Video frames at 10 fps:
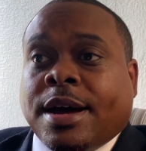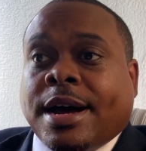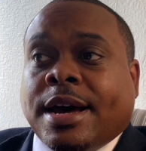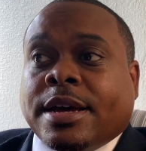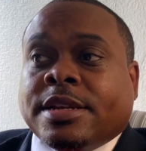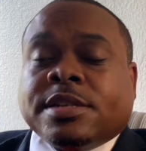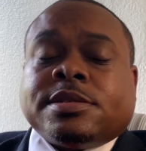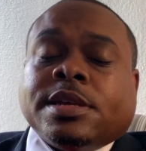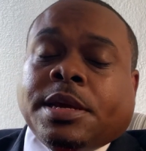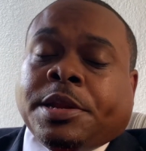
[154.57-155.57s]
I didn't
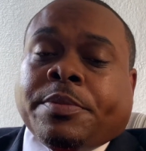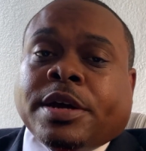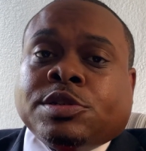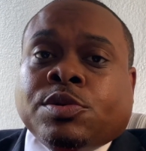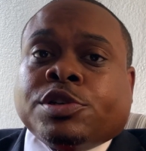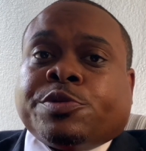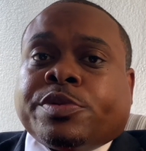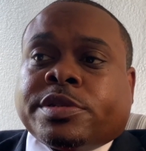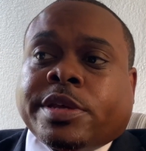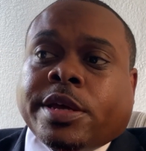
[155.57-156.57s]
see any of my
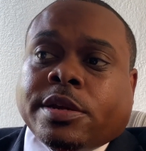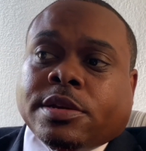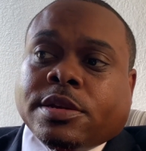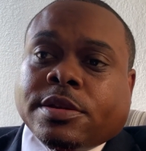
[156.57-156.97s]
200%